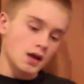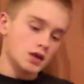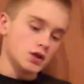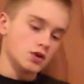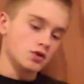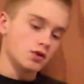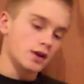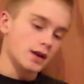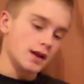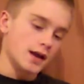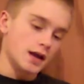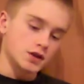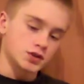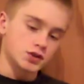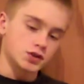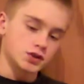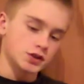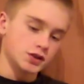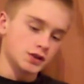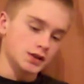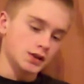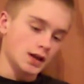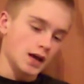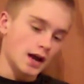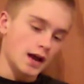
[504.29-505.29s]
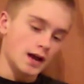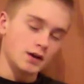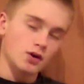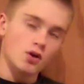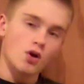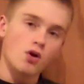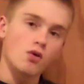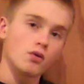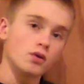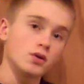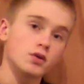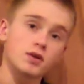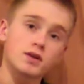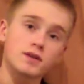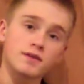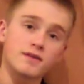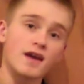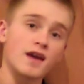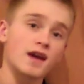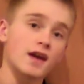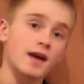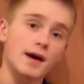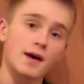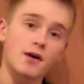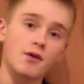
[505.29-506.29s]
you can actually, I know you can
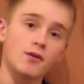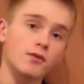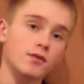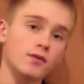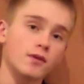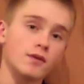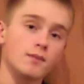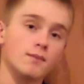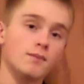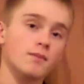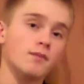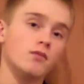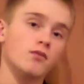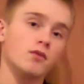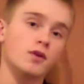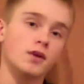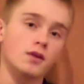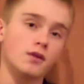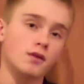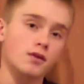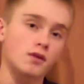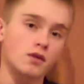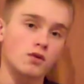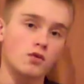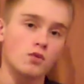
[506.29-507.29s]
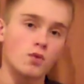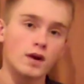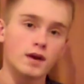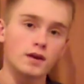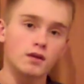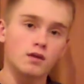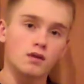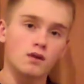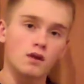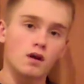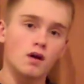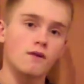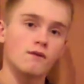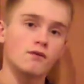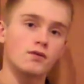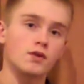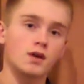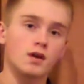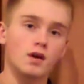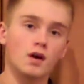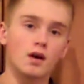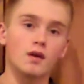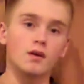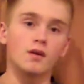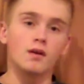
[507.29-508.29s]
take out the realistic weights of the
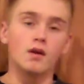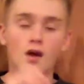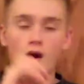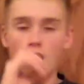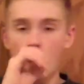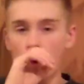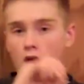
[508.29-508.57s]
gun,